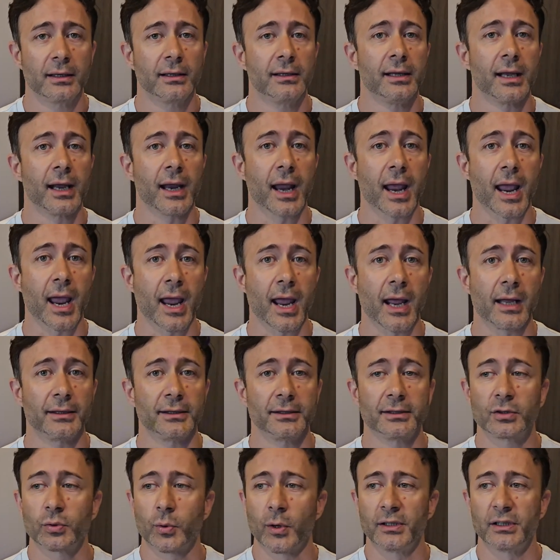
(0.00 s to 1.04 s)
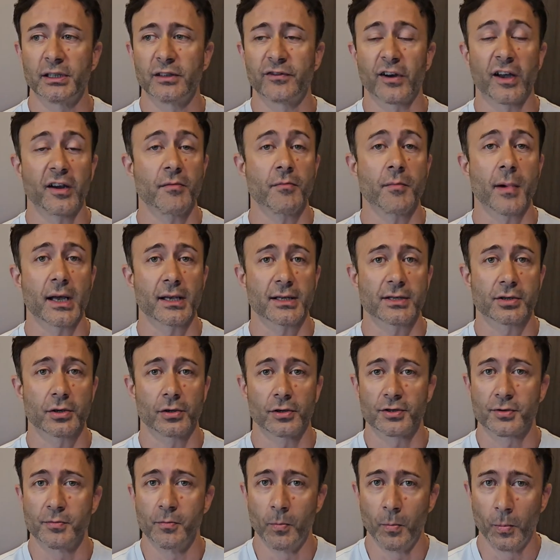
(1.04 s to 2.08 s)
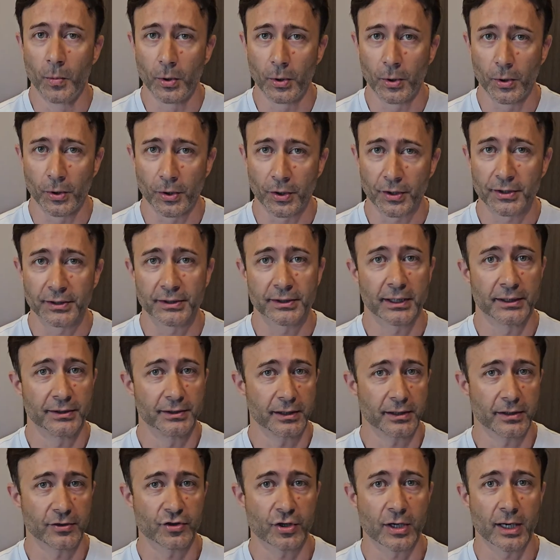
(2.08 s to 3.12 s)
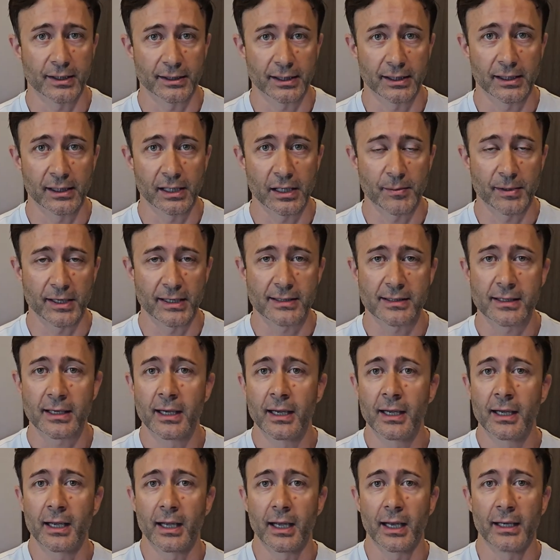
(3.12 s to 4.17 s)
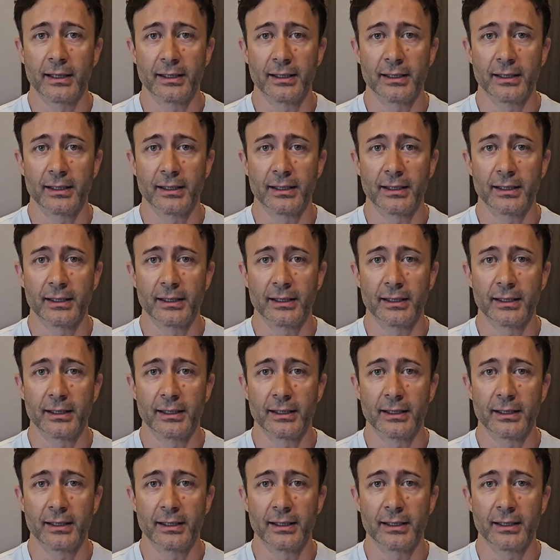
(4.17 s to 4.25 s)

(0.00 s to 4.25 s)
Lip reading: they had 25 muscles more than their genetic limits,